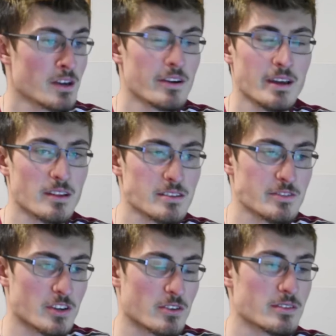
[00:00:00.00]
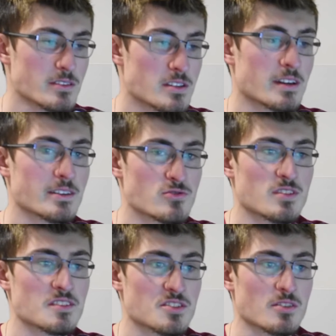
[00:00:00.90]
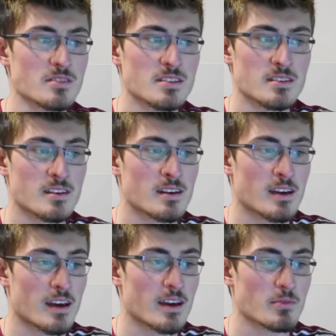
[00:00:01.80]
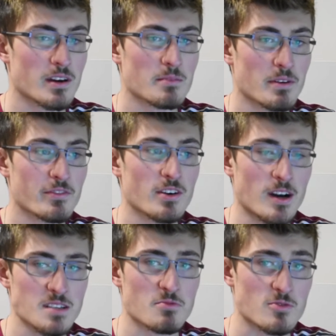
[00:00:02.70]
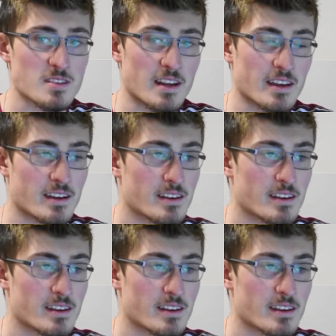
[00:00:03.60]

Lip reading: Alright, lots of courage, an interesting start, and we got a bit of a hospital setting.